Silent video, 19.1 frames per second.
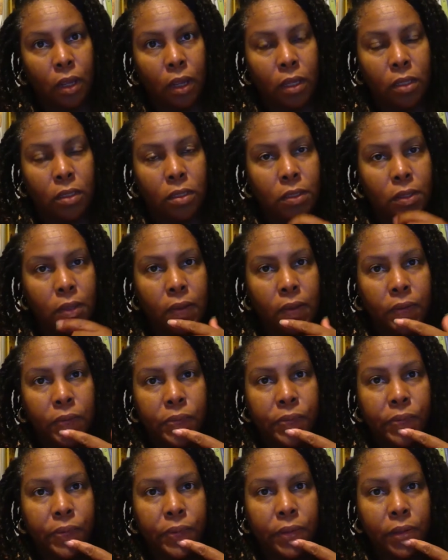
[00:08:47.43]
And
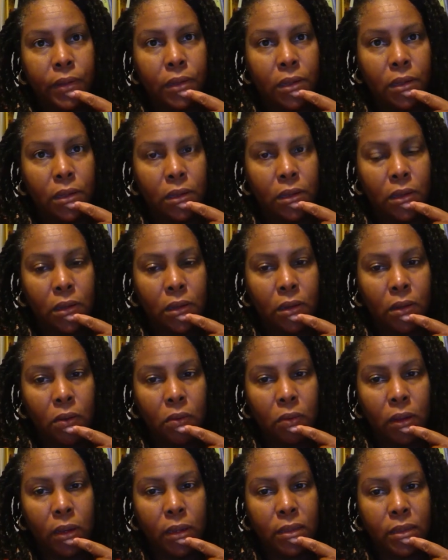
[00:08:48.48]
so,
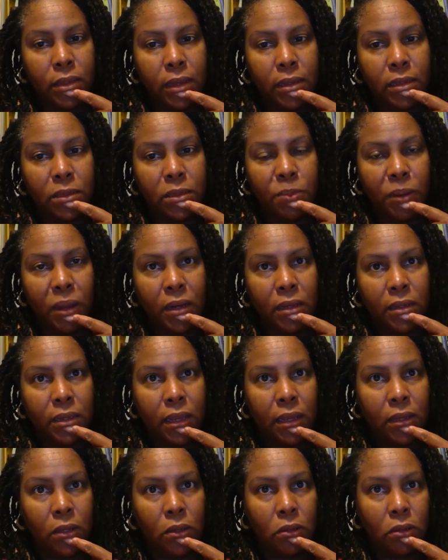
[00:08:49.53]
it does pay to
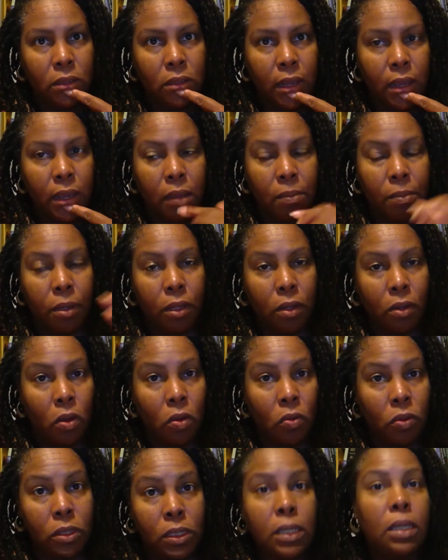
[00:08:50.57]
take your time and to
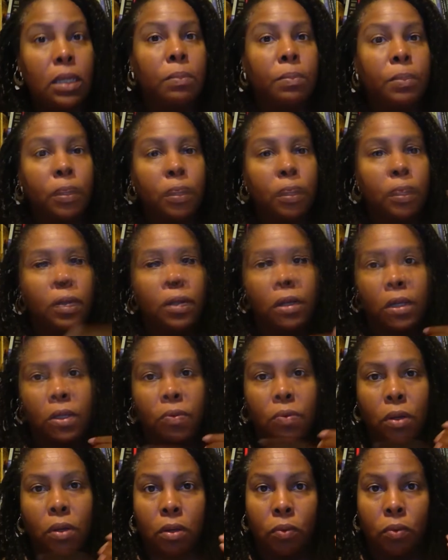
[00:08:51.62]
go deep. And you can
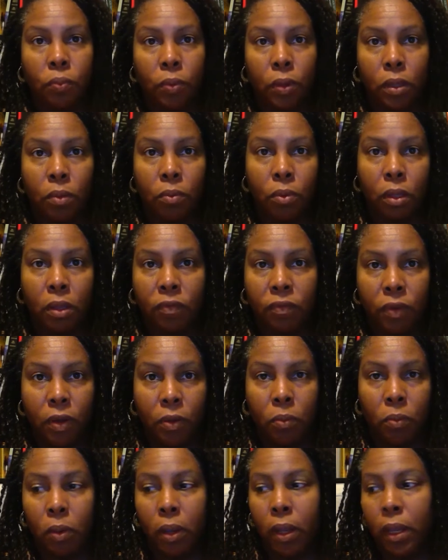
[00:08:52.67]
do it in a really, really
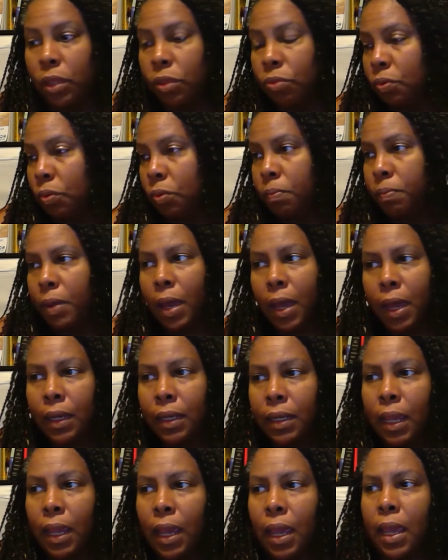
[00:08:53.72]
fun way through
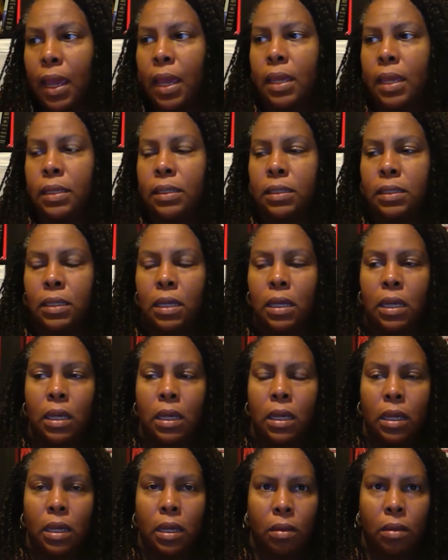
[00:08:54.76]
podcasts
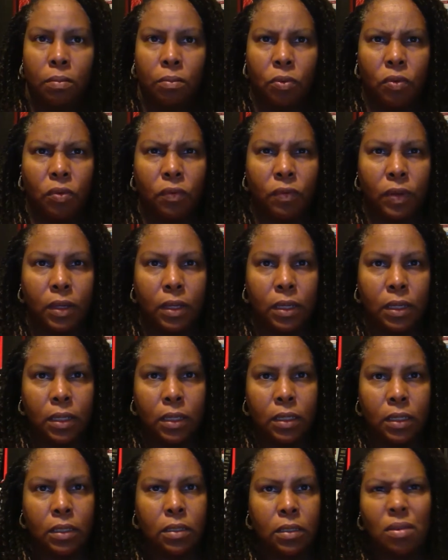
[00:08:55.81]
and
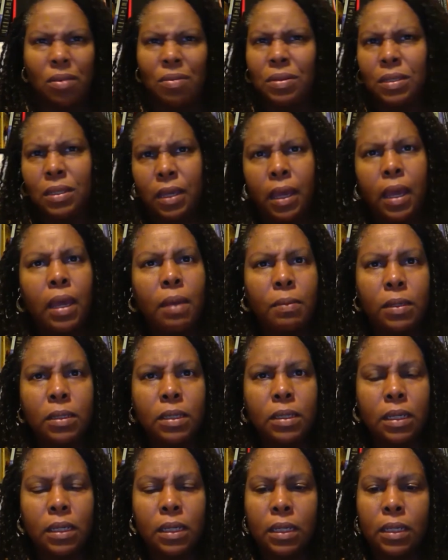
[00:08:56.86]
movies. Go see
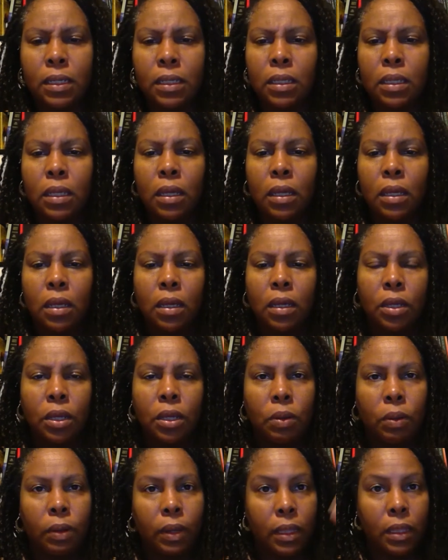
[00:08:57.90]
Hamilton,
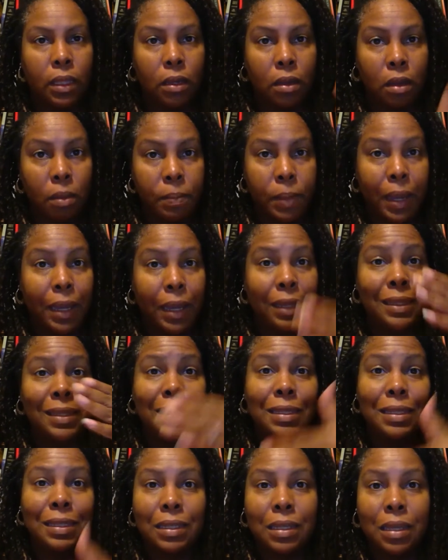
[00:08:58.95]
and then come back and
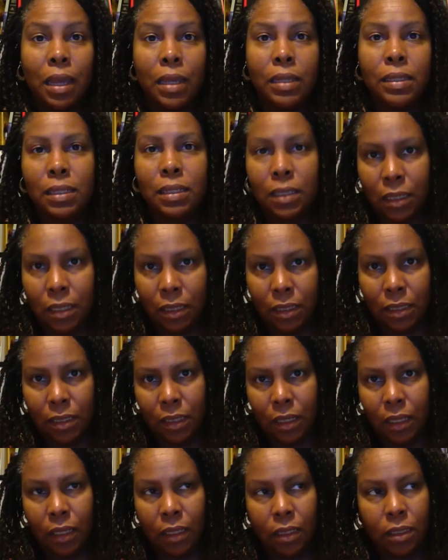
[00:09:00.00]
discuss these
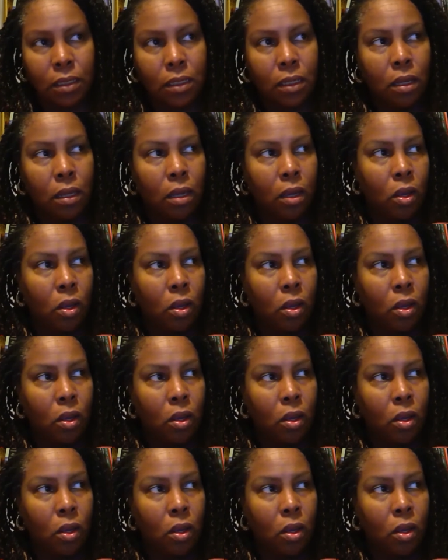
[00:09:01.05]
things.